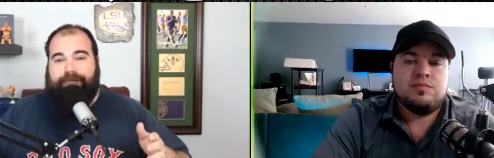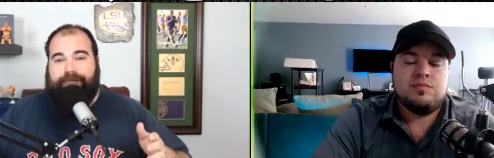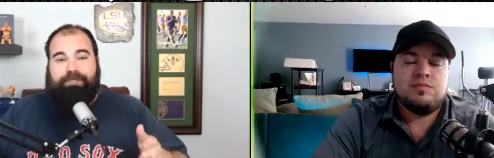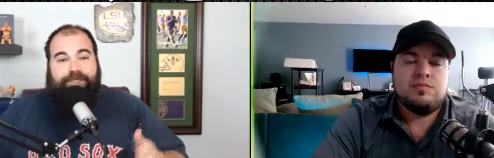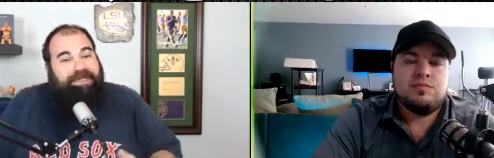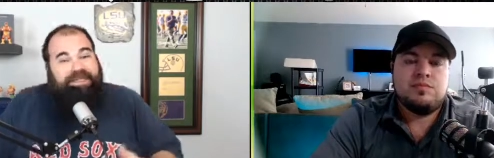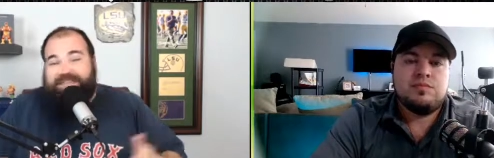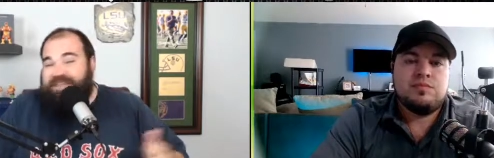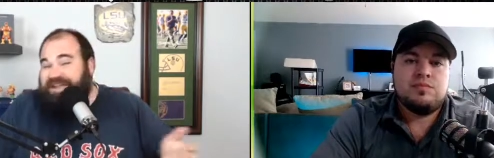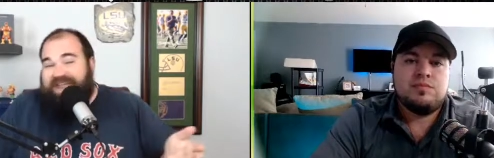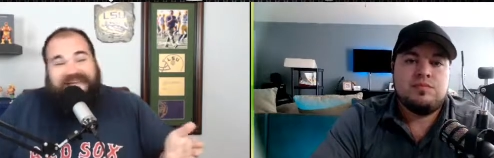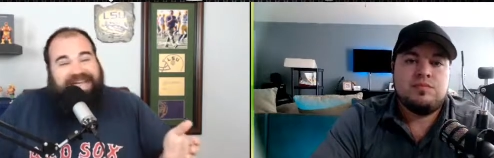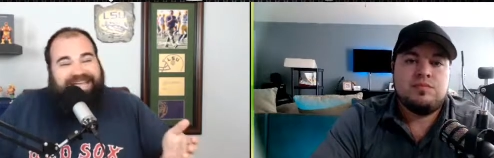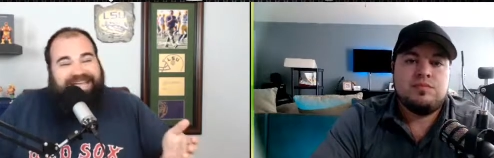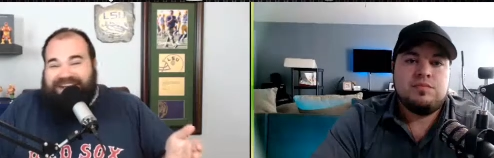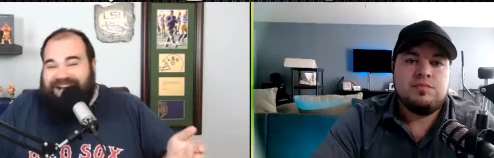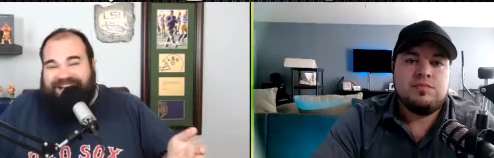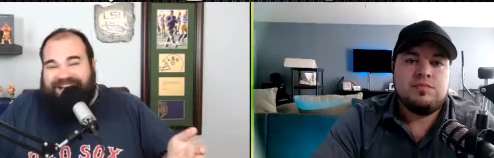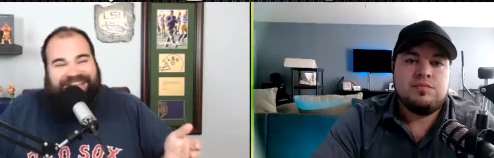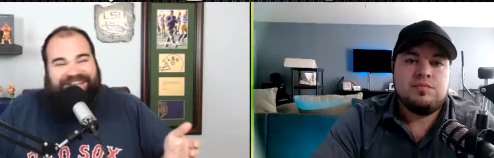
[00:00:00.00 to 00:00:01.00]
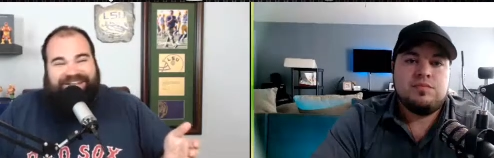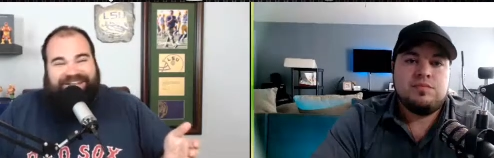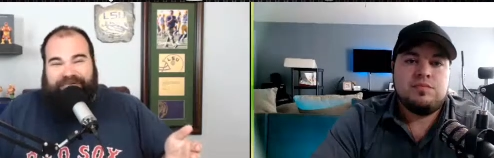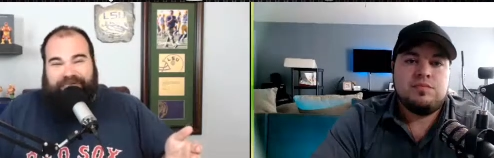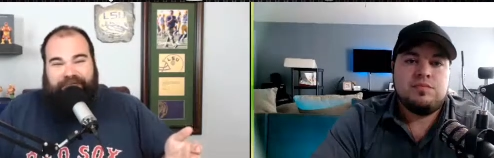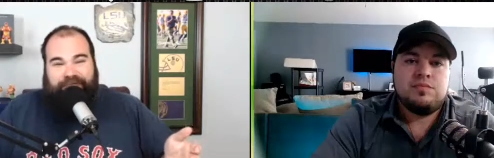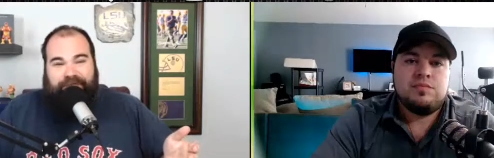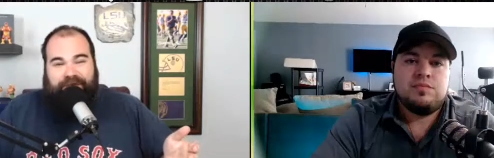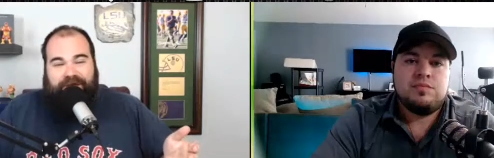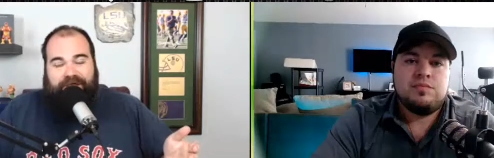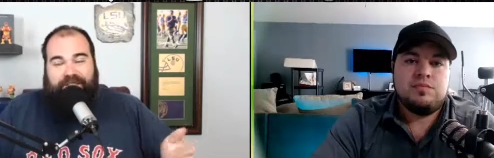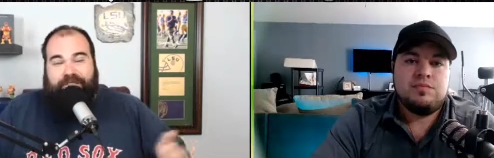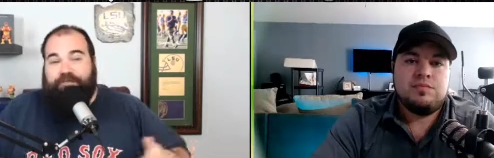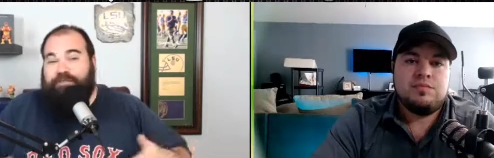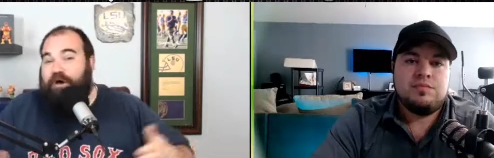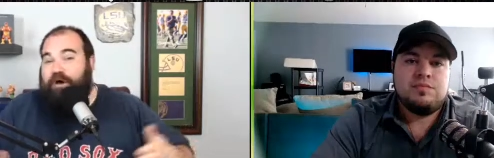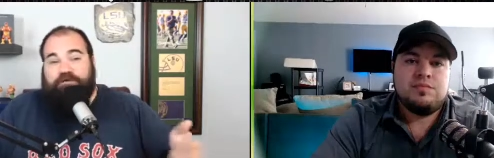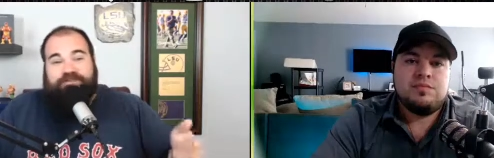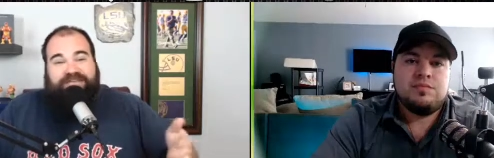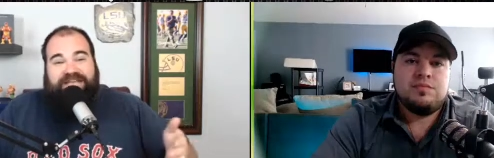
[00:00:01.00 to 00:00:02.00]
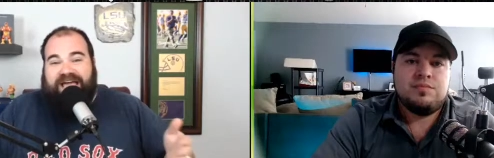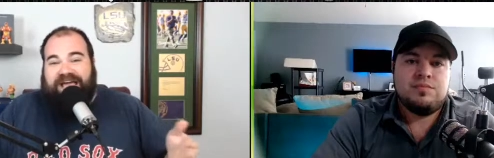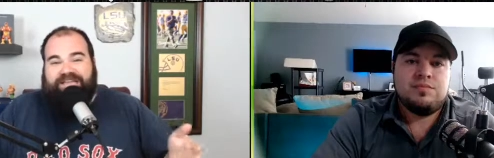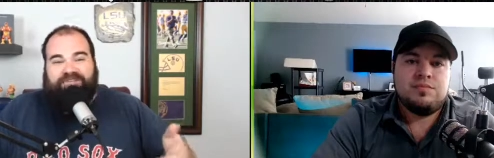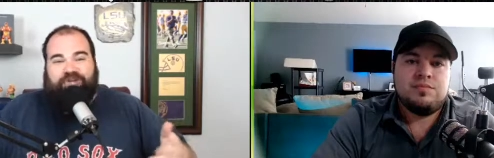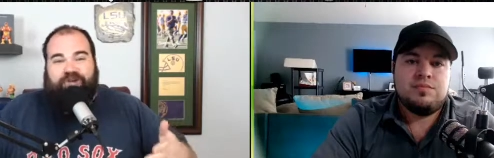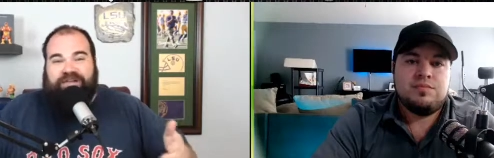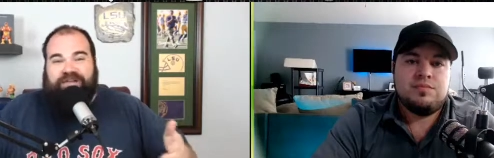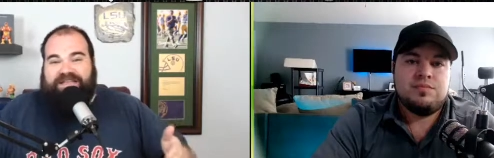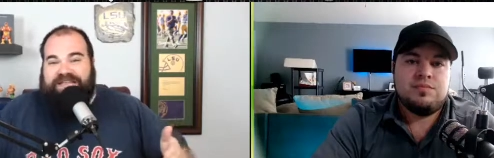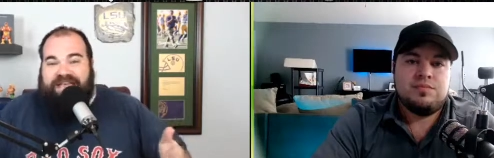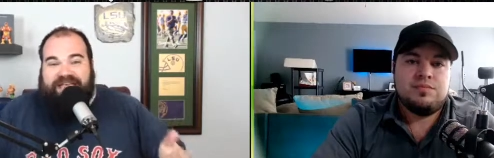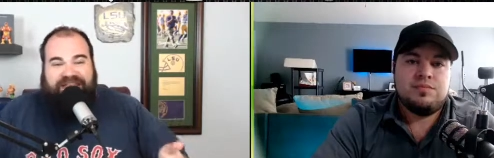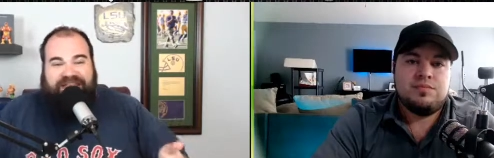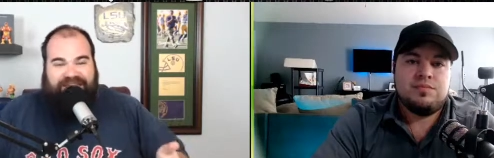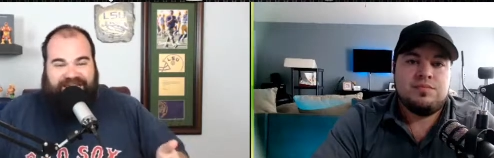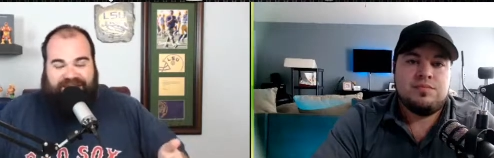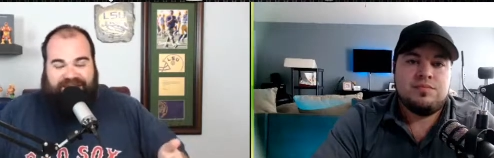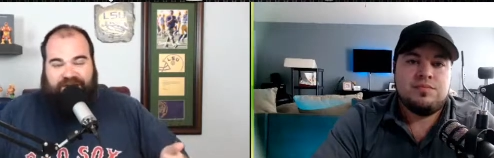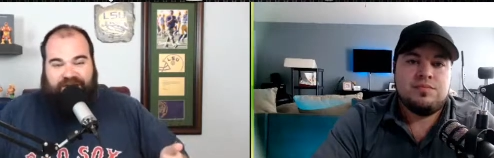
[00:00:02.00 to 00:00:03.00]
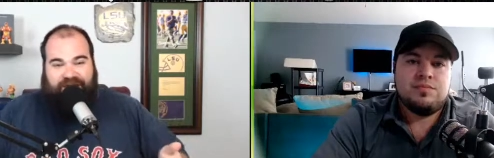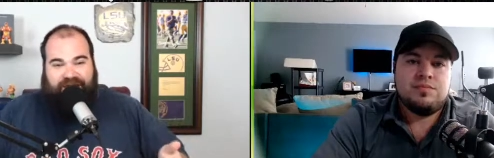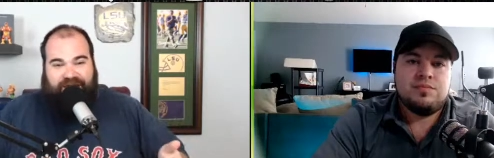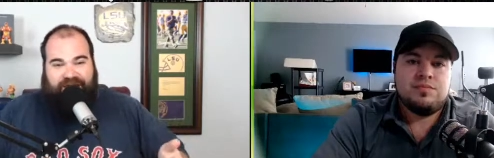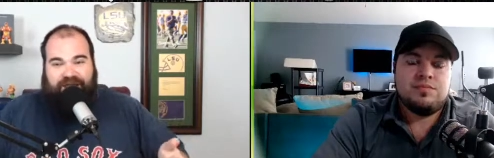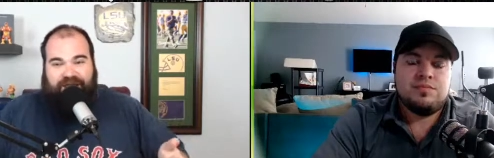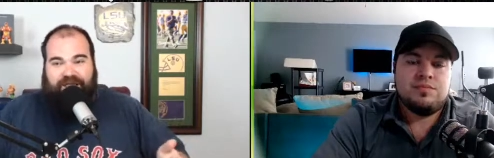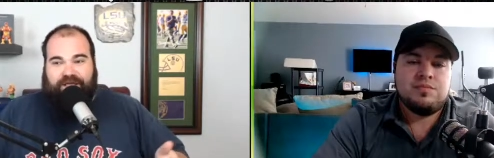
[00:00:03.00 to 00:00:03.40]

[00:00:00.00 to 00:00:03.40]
Speaker 1: then you're not cutting them. Those guys aren't getting cut.